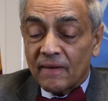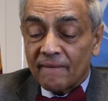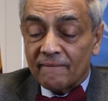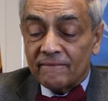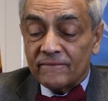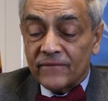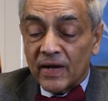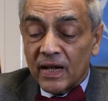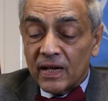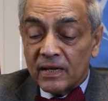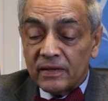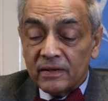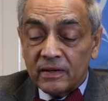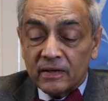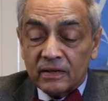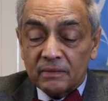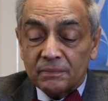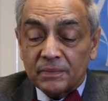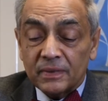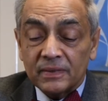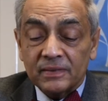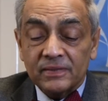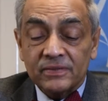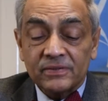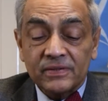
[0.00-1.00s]

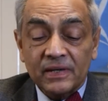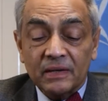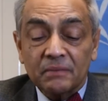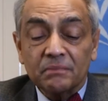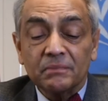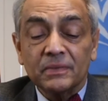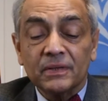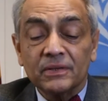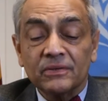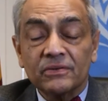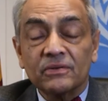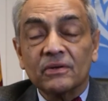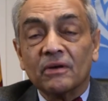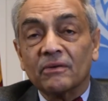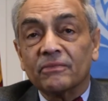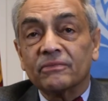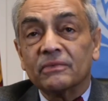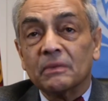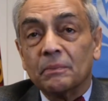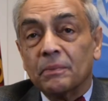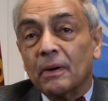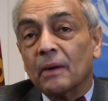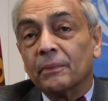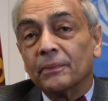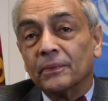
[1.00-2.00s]
vulnerable segments of
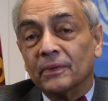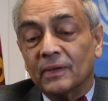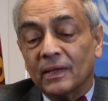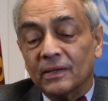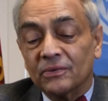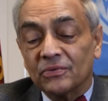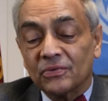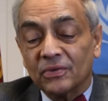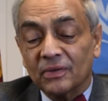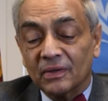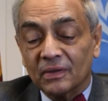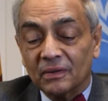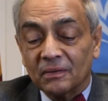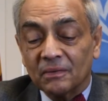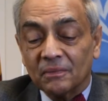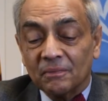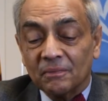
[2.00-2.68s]
the population.